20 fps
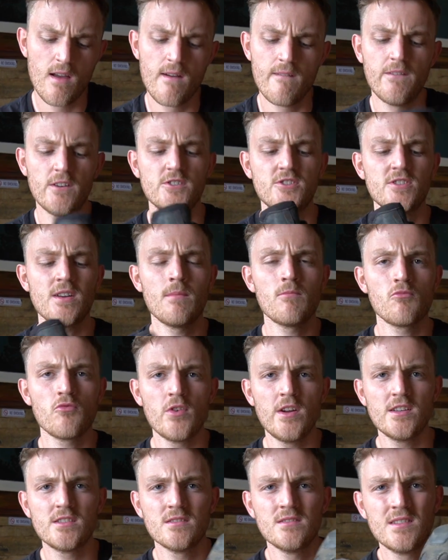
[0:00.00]
for some
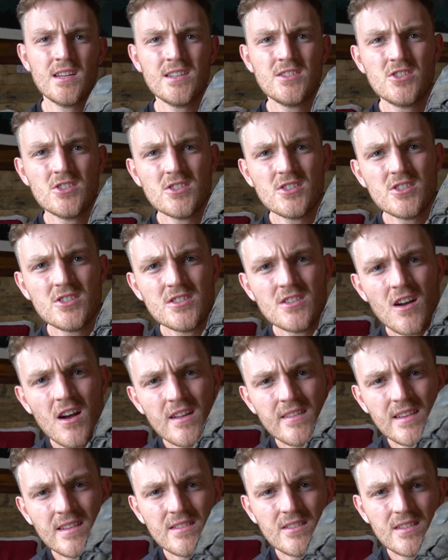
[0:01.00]
reason, they're just
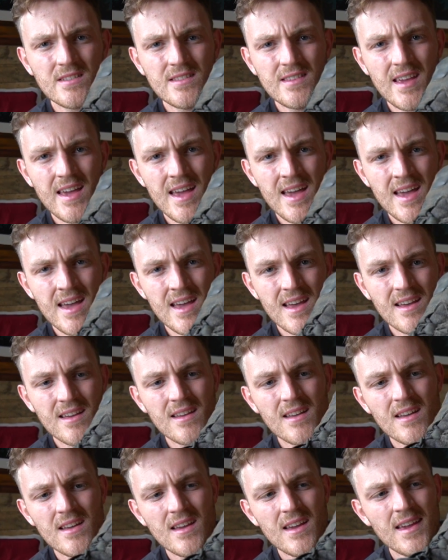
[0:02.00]
starting to tear
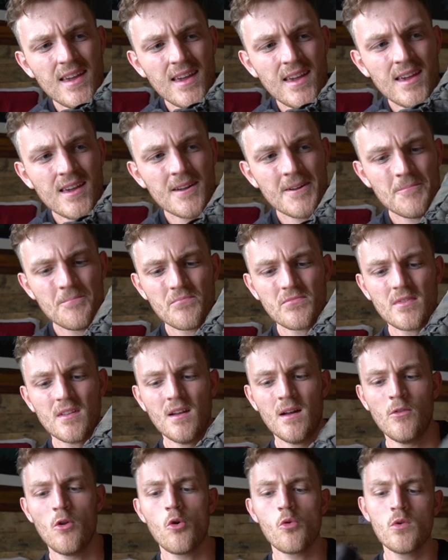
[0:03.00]
here.
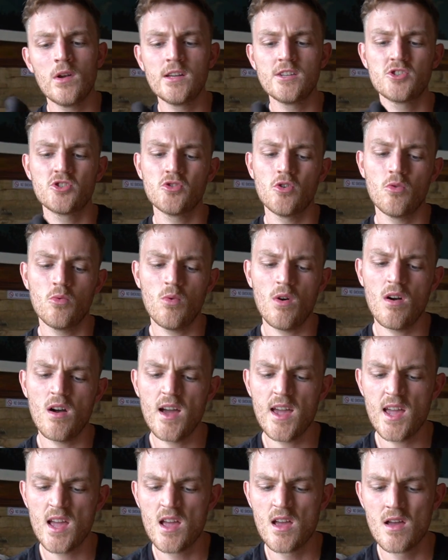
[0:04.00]
I'm not really sure
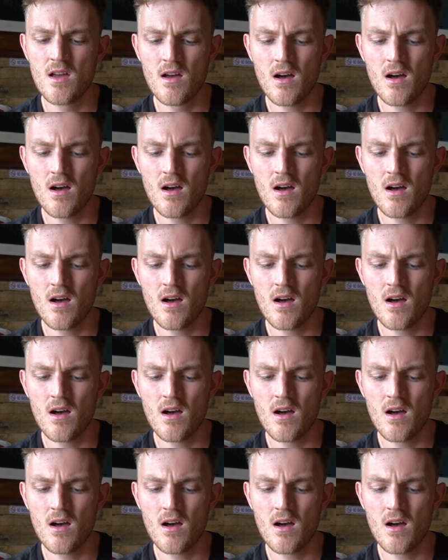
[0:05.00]
why.